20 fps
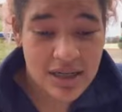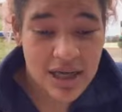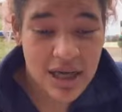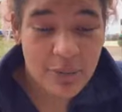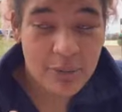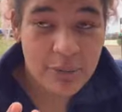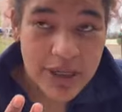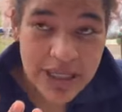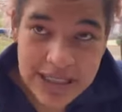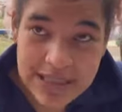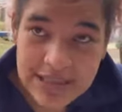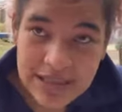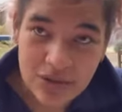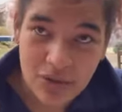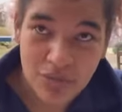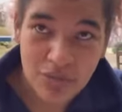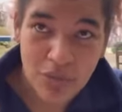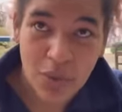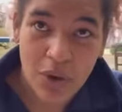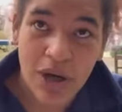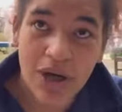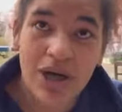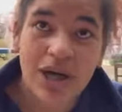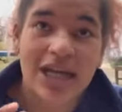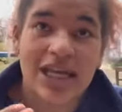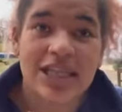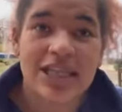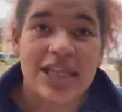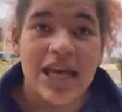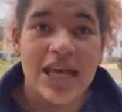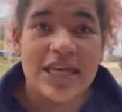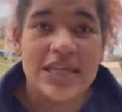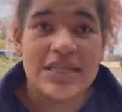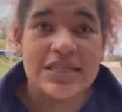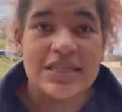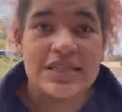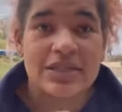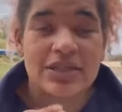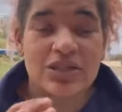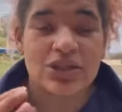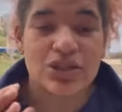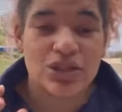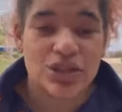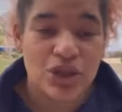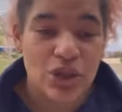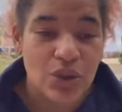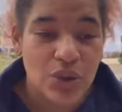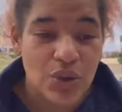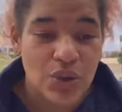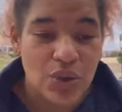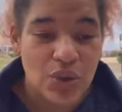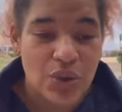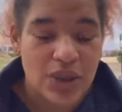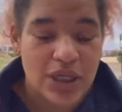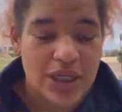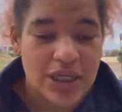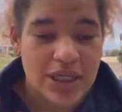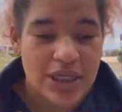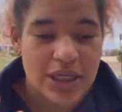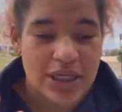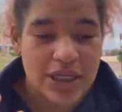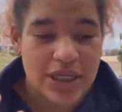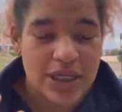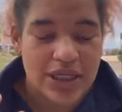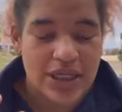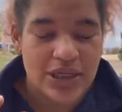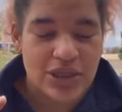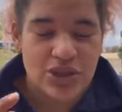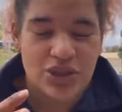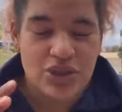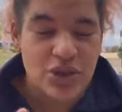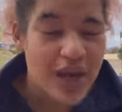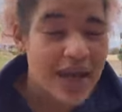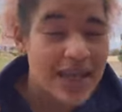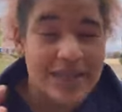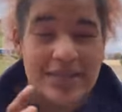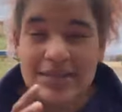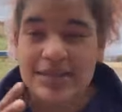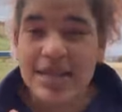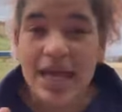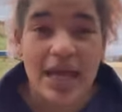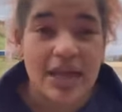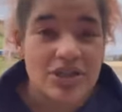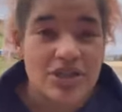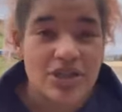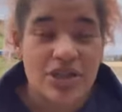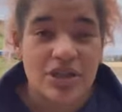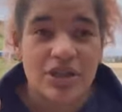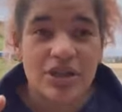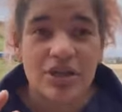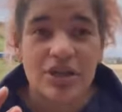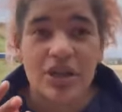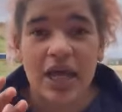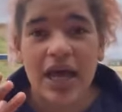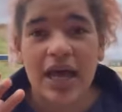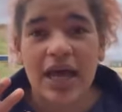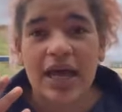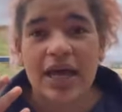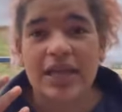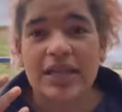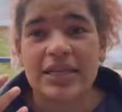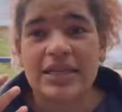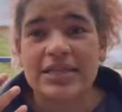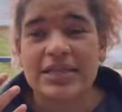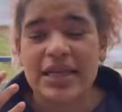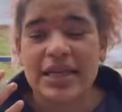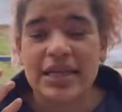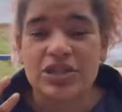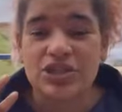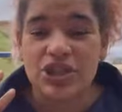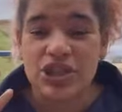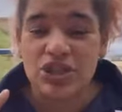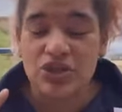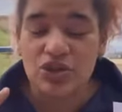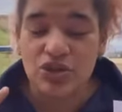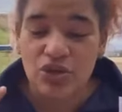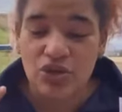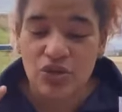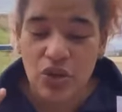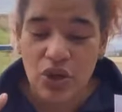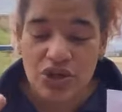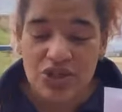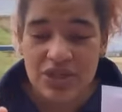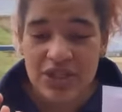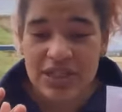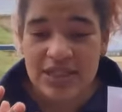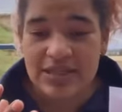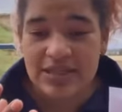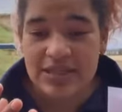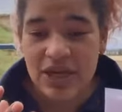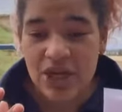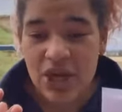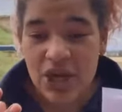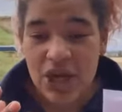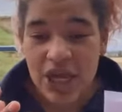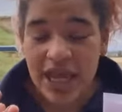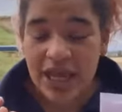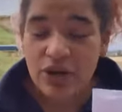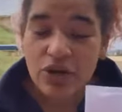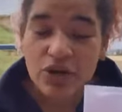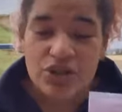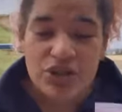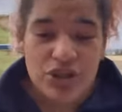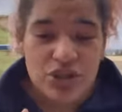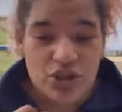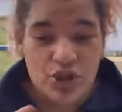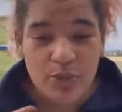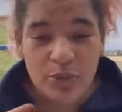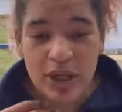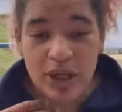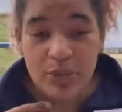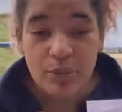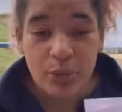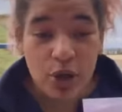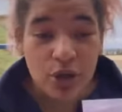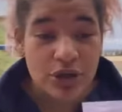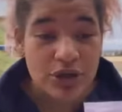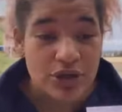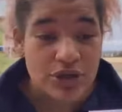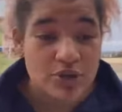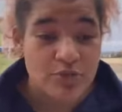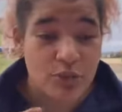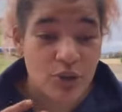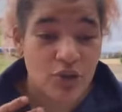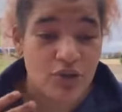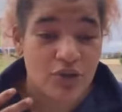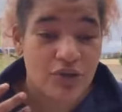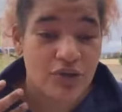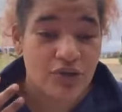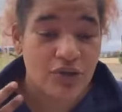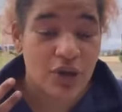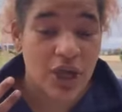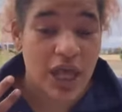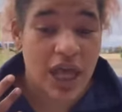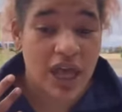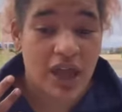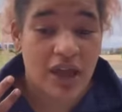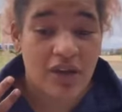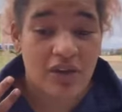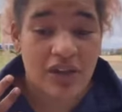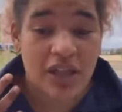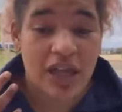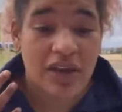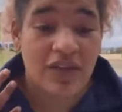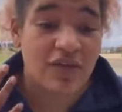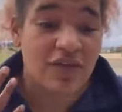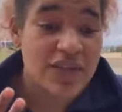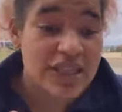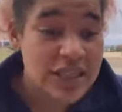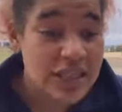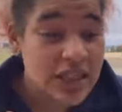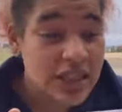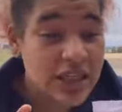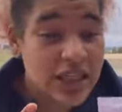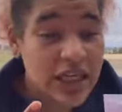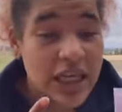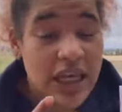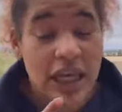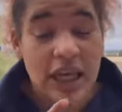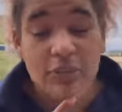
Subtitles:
a piece of work that is so transnational, and it just crosses so many borders, both like physically,